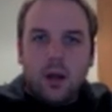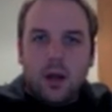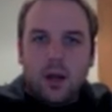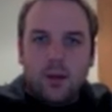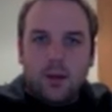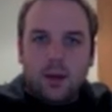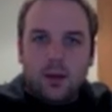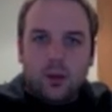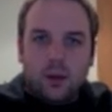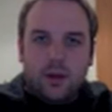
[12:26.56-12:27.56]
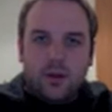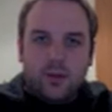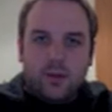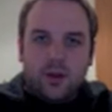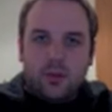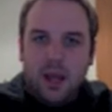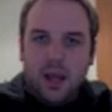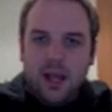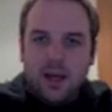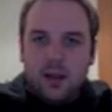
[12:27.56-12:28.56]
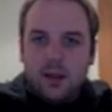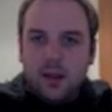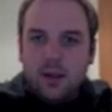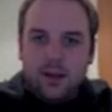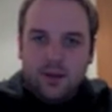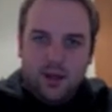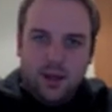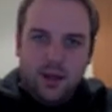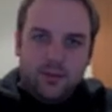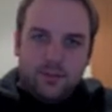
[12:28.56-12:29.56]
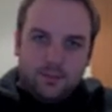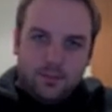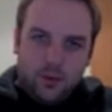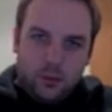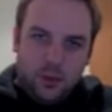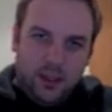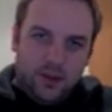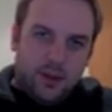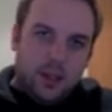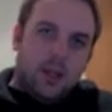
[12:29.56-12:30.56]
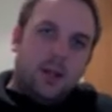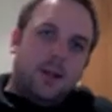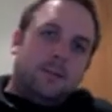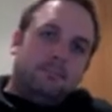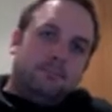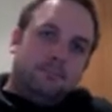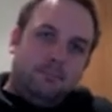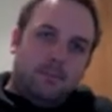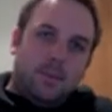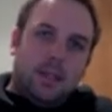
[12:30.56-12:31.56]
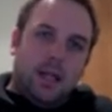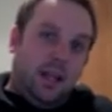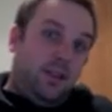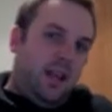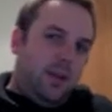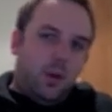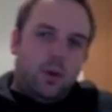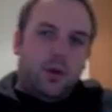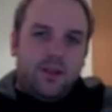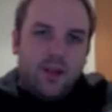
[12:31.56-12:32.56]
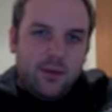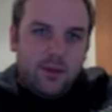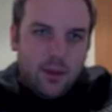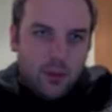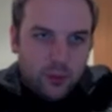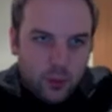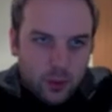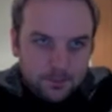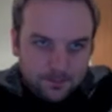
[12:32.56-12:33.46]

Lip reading: I'm going to call it Vox Pad. Save, replace. I actually had one already saved there before.